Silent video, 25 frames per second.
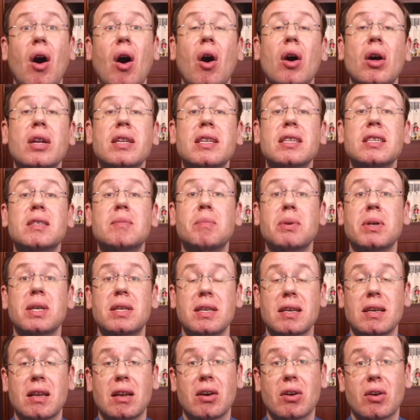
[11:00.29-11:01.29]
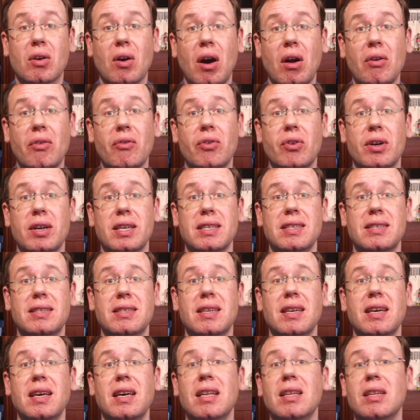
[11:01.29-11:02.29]
On this particular conference,
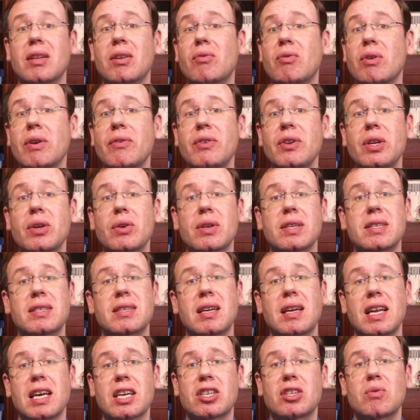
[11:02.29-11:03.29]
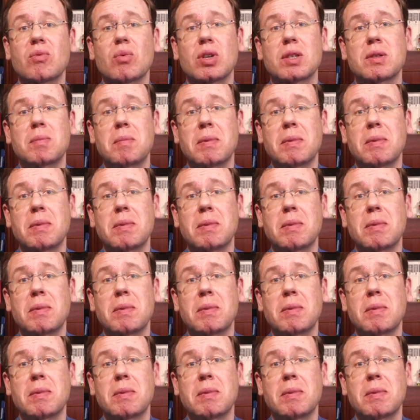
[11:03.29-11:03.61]
the reviewer selection was